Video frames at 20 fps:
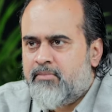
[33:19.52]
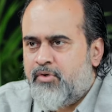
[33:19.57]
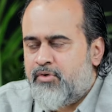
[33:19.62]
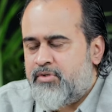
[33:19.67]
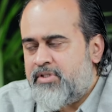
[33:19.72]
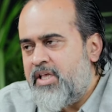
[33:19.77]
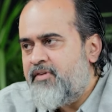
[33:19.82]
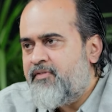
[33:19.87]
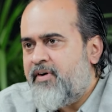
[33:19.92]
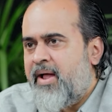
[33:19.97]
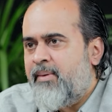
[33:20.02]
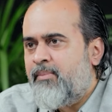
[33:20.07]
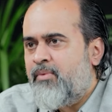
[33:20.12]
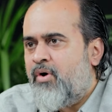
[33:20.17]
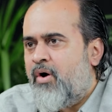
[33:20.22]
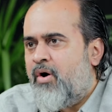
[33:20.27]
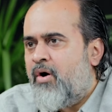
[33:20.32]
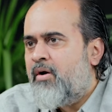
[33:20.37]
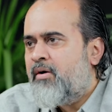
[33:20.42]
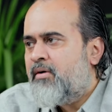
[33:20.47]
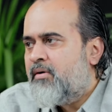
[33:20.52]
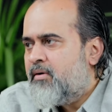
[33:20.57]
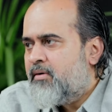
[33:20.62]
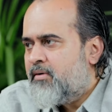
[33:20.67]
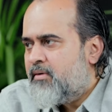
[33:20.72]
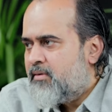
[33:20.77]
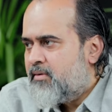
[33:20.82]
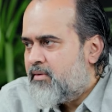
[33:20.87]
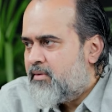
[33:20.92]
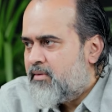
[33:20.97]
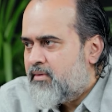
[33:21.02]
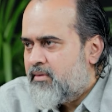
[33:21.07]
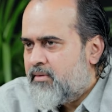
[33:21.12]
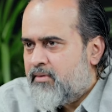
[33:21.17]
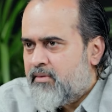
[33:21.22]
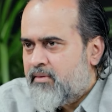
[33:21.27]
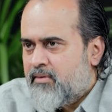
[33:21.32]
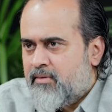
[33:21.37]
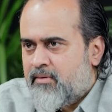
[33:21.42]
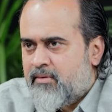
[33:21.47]
You see, if I am gone,
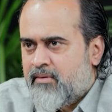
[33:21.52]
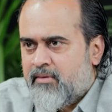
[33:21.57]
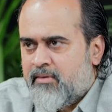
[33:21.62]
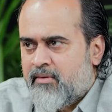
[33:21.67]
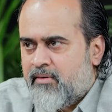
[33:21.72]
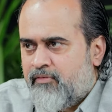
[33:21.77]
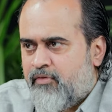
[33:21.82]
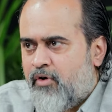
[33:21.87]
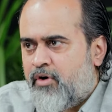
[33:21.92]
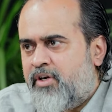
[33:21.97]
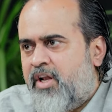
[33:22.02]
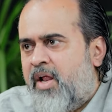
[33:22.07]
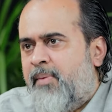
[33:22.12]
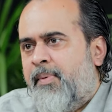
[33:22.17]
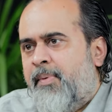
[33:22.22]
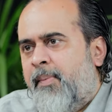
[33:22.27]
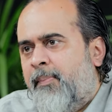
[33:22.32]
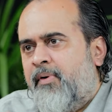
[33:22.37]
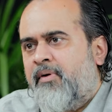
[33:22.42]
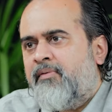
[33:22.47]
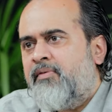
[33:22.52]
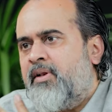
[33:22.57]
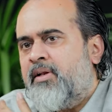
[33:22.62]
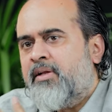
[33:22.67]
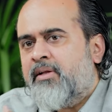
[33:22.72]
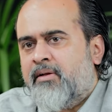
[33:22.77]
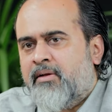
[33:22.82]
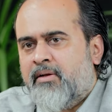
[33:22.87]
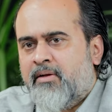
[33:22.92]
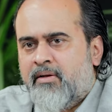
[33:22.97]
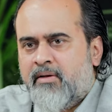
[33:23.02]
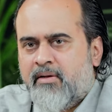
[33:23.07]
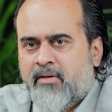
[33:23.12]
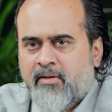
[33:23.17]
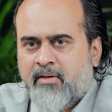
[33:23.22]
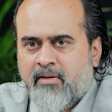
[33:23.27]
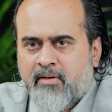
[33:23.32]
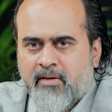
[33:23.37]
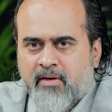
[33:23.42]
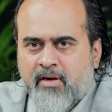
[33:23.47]
40 people will
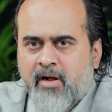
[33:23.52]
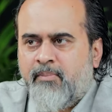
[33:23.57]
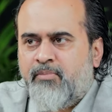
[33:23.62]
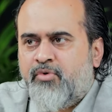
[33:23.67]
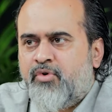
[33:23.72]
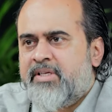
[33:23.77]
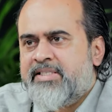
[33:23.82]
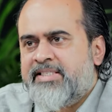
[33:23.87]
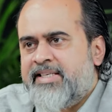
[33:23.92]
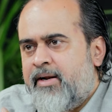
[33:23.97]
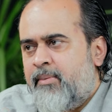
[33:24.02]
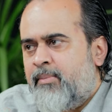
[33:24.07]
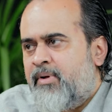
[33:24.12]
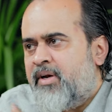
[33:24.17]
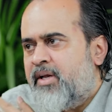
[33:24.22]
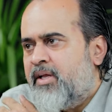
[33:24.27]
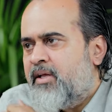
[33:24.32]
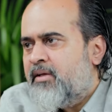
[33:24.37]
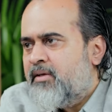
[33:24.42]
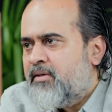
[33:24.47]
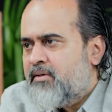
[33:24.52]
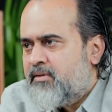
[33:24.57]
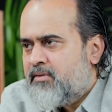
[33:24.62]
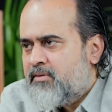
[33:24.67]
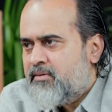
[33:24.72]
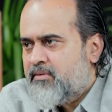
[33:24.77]
come to the ceremony.